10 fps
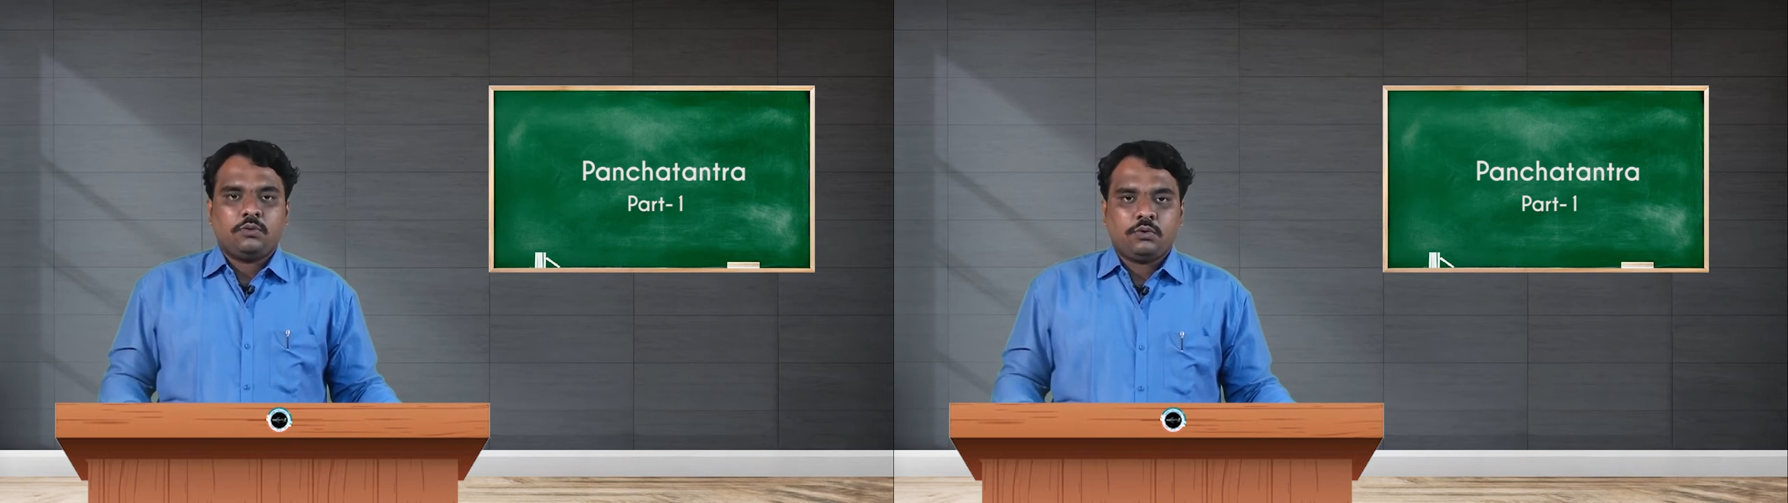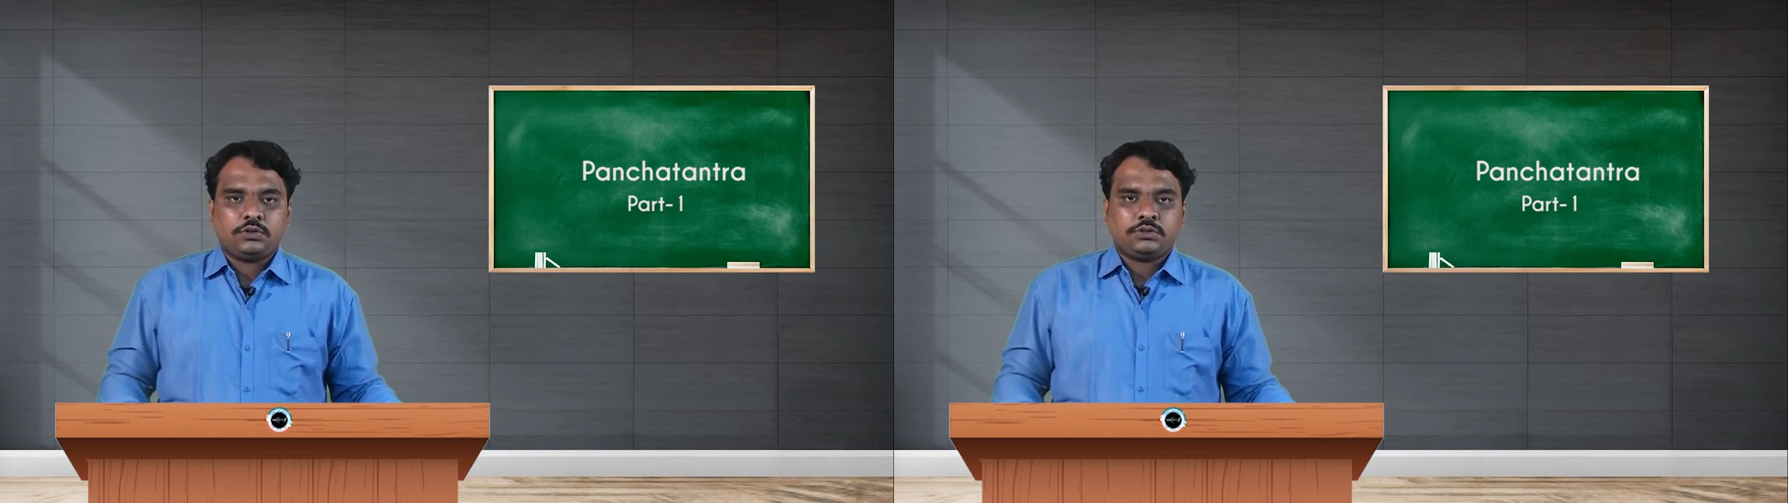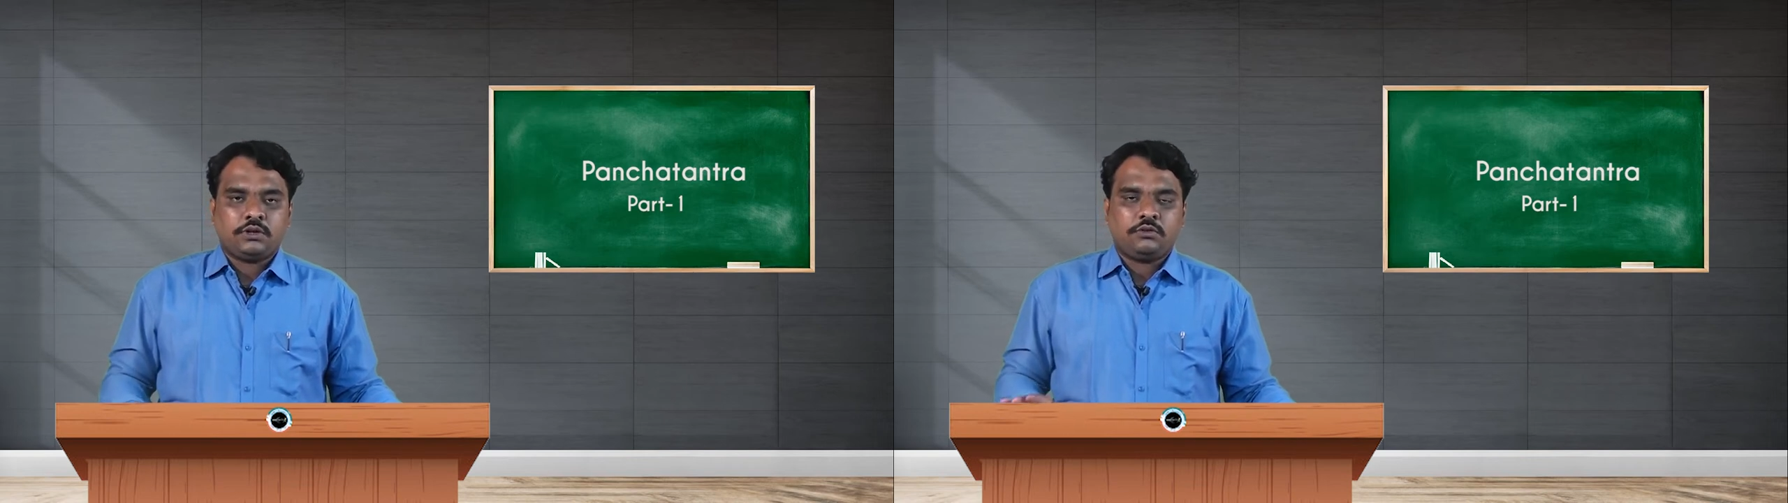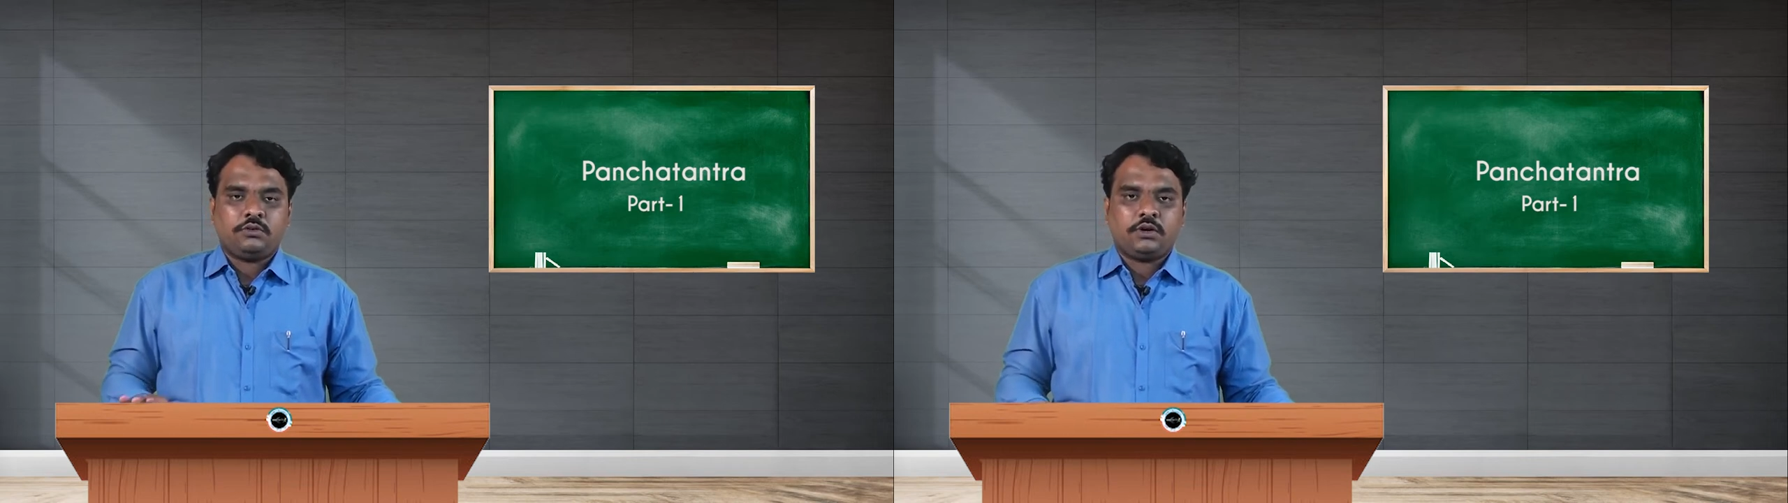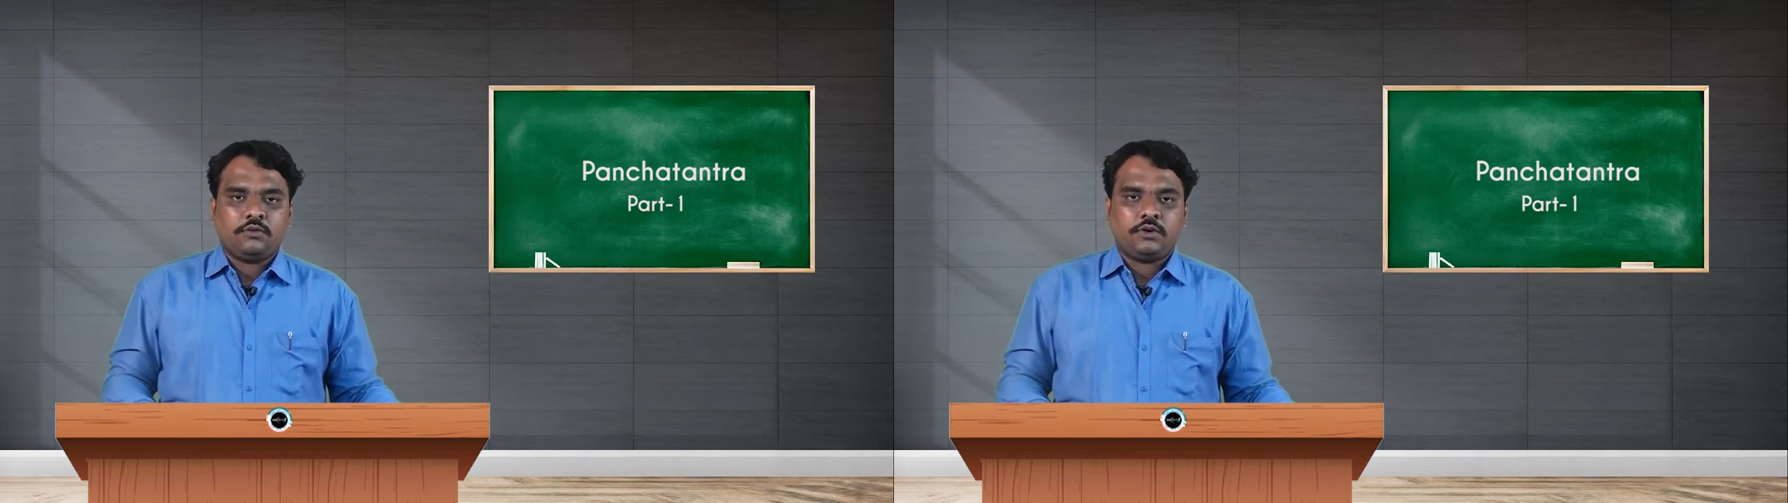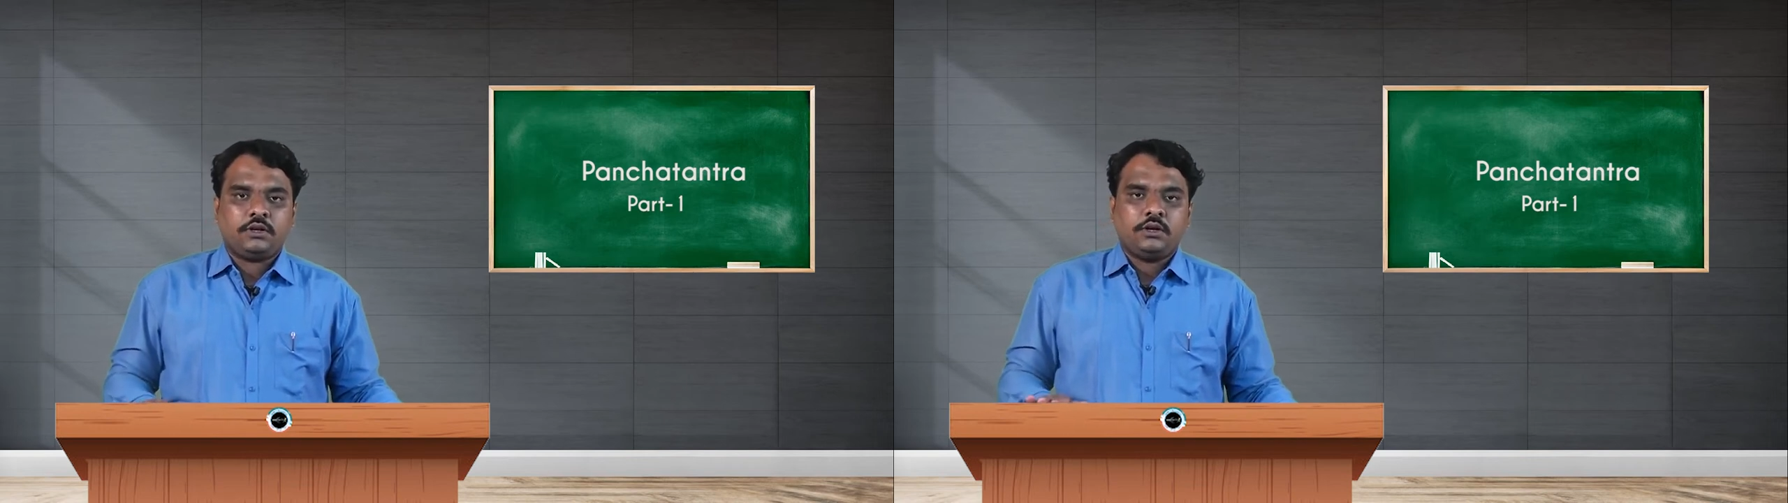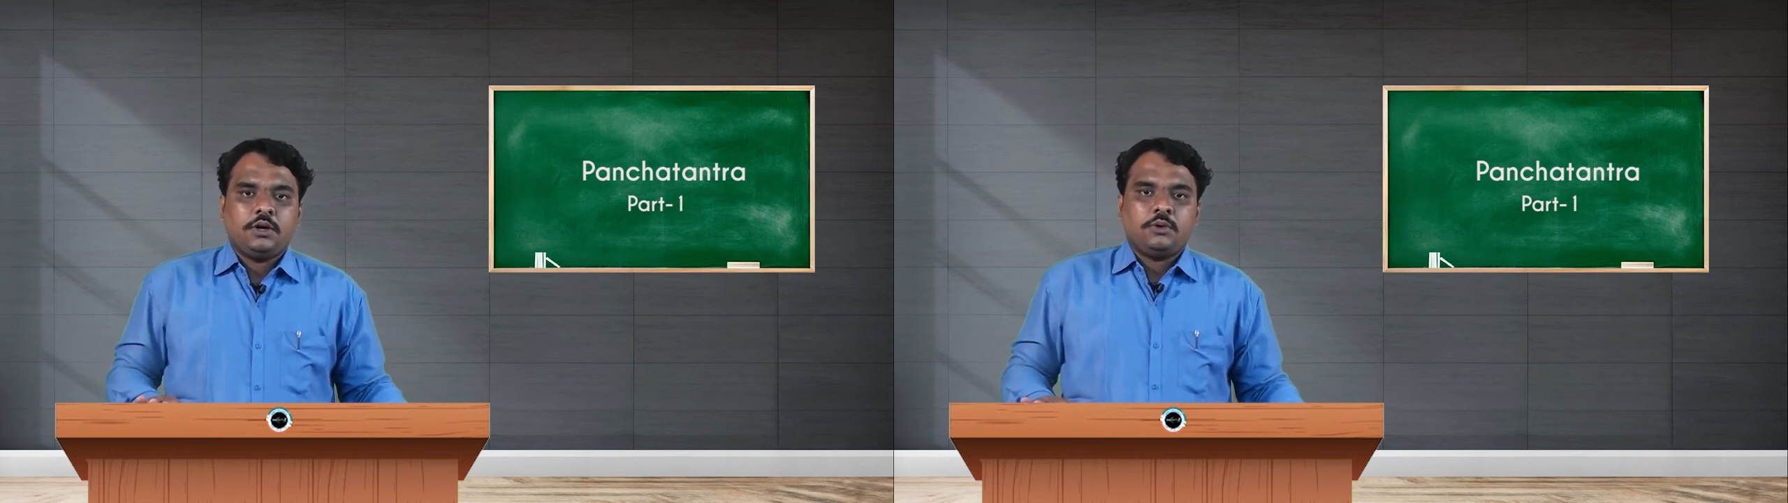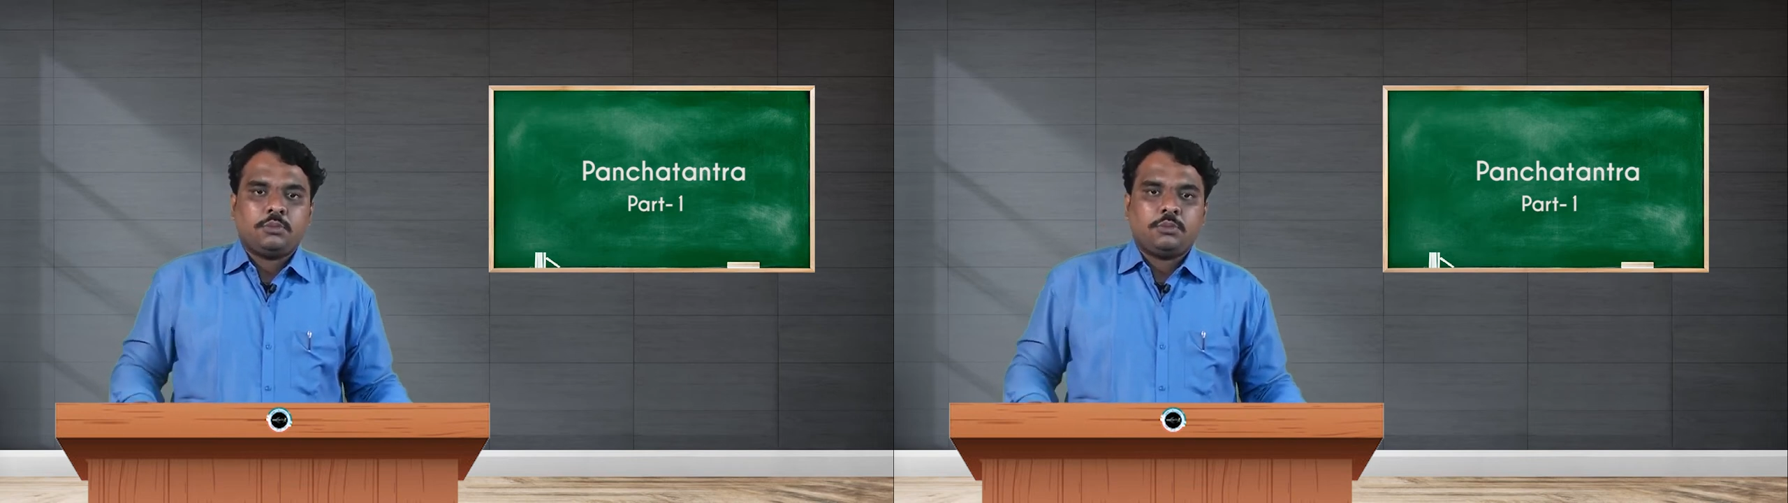whatsoever.